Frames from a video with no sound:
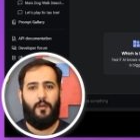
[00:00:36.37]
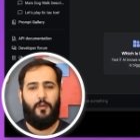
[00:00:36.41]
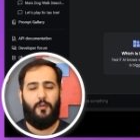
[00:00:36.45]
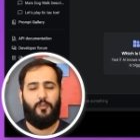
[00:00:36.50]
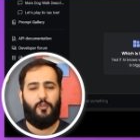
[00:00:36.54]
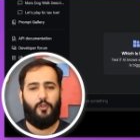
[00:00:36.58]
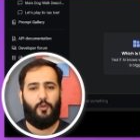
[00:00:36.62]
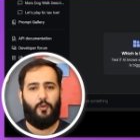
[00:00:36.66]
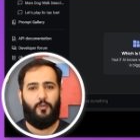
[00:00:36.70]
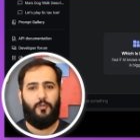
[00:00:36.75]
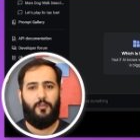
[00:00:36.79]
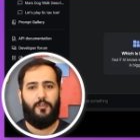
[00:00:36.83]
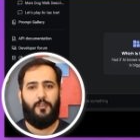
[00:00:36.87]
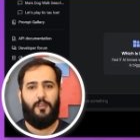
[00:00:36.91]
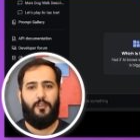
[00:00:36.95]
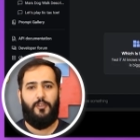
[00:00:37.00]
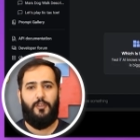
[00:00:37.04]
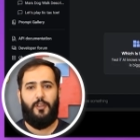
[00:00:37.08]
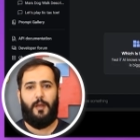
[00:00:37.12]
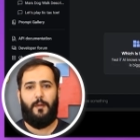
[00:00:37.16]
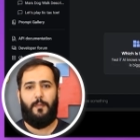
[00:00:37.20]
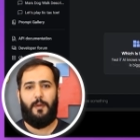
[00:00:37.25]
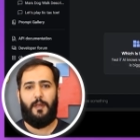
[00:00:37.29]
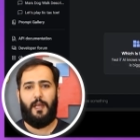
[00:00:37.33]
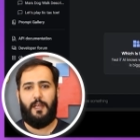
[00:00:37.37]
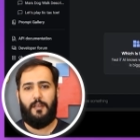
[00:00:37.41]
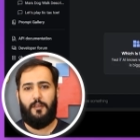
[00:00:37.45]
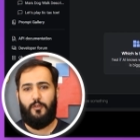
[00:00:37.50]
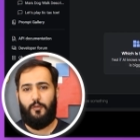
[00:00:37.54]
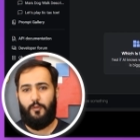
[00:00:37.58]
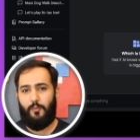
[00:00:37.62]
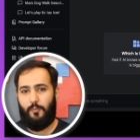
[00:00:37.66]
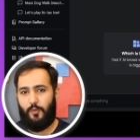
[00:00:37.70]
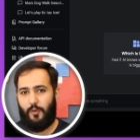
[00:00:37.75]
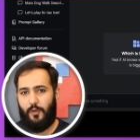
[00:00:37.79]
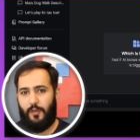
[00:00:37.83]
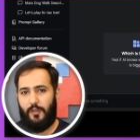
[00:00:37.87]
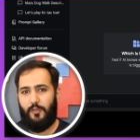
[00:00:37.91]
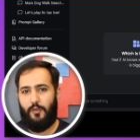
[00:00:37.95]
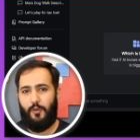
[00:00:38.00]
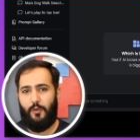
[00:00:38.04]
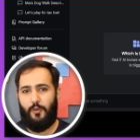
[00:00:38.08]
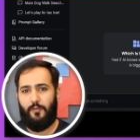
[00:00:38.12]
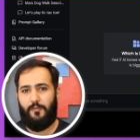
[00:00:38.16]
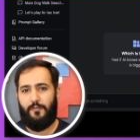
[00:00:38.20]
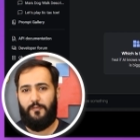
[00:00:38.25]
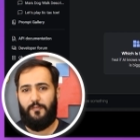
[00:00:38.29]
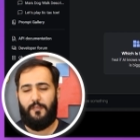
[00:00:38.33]
chose the Gemini
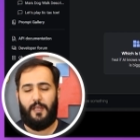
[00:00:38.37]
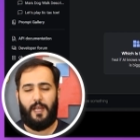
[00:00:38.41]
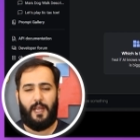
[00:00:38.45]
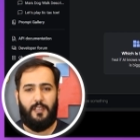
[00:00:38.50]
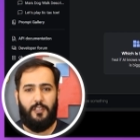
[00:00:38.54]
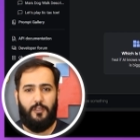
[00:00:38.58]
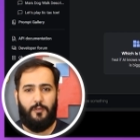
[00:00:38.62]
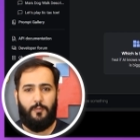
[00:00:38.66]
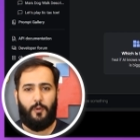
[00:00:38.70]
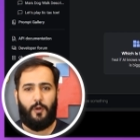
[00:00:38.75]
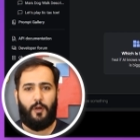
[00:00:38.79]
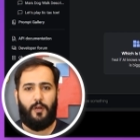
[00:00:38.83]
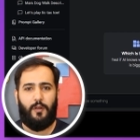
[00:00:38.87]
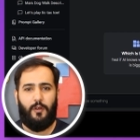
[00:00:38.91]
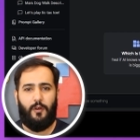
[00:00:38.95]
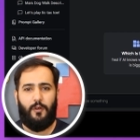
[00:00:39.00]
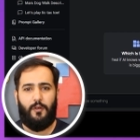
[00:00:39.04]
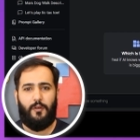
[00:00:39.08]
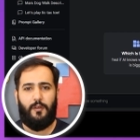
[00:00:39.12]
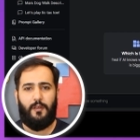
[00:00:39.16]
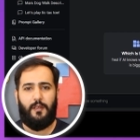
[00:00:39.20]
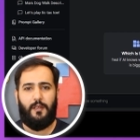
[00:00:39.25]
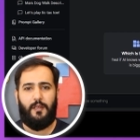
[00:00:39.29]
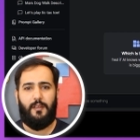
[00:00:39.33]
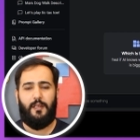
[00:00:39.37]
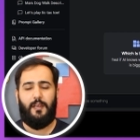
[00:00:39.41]
2.0 Flash model.